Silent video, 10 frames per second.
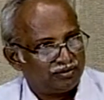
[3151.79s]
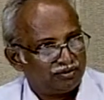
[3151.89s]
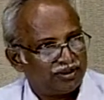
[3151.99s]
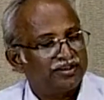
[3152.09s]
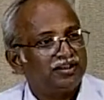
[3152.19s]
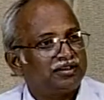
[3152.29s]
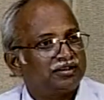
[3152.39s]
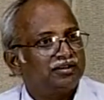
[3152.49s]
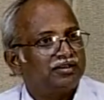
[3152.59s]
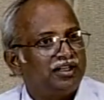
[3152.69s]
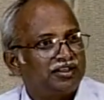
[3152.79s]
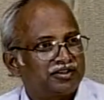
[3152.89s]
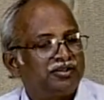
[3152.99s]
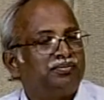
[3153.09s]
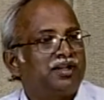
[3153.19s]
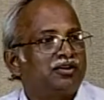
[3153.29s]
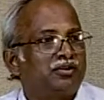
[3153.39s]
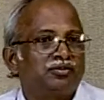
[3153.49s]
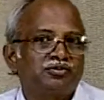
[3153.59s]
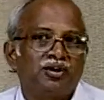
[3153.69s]
whether a ship can
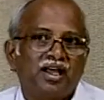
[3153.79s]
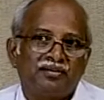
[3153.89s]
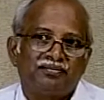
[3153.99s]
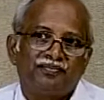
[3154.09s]
also have